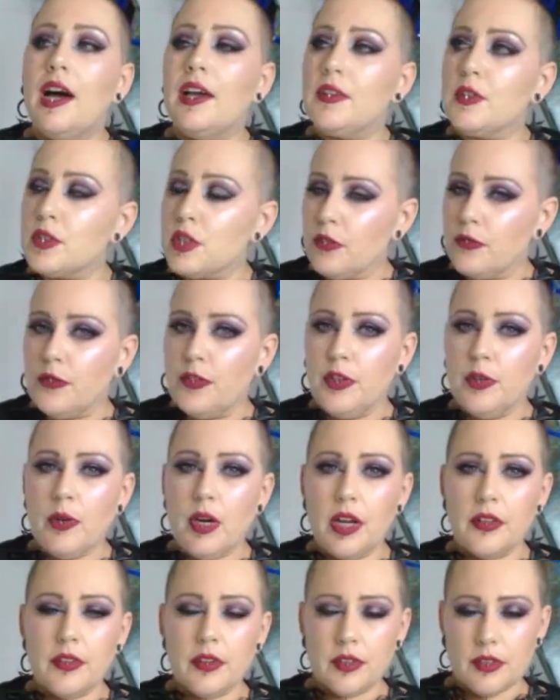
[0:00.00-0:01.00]
There's a few
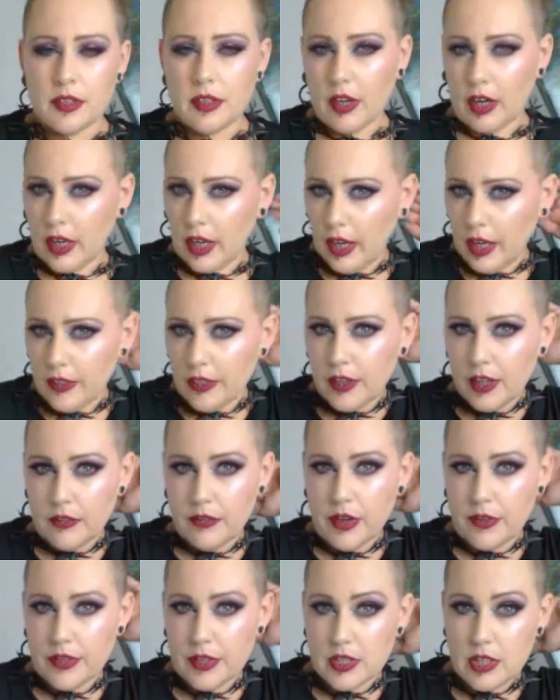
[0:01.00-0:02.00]
others that I can't think
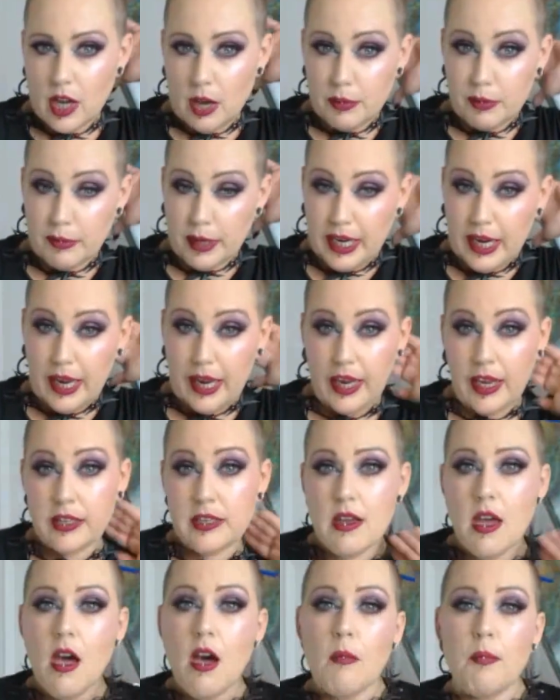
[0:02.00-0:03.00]
of off the top of my
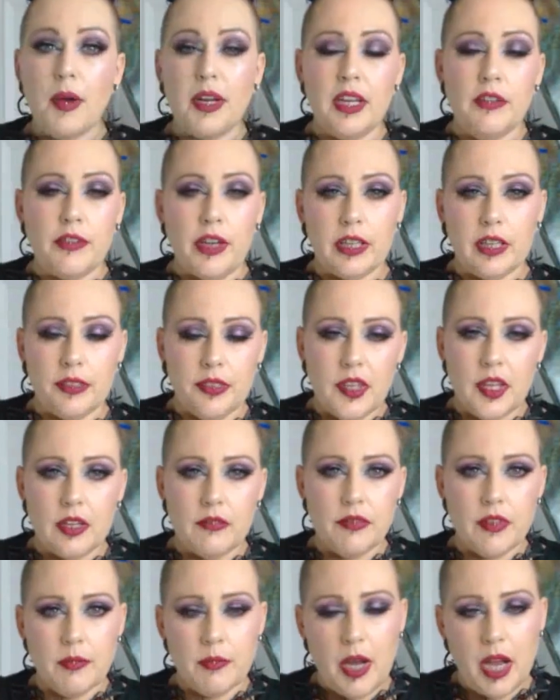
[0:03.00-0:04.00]
head, but if I can think
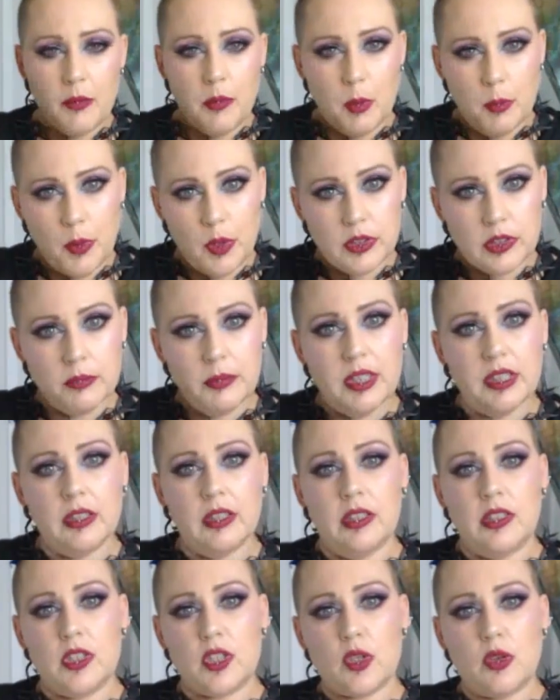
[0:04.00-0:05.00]
of them, I will put them in
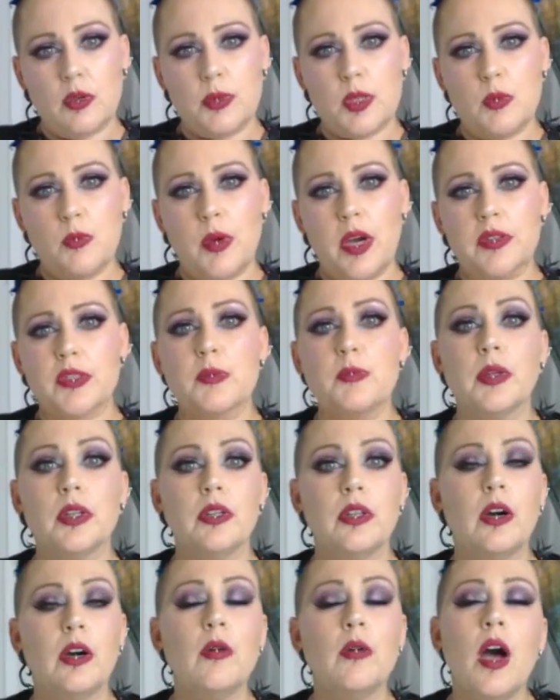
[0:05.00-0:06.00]
the description box
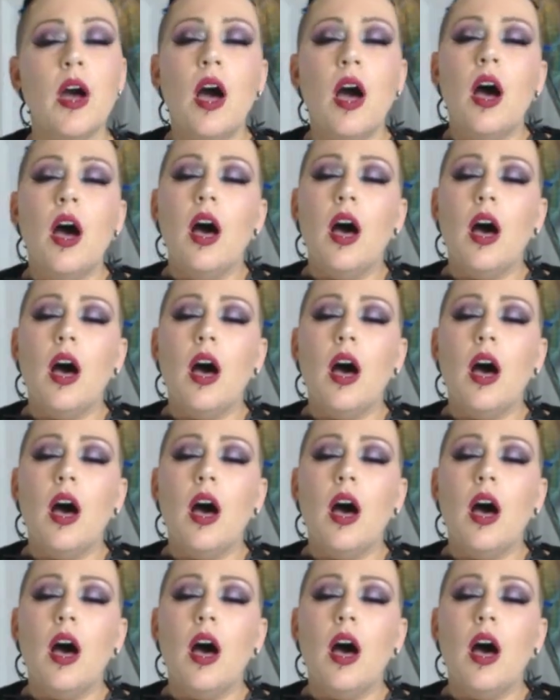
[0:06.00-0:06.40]
below.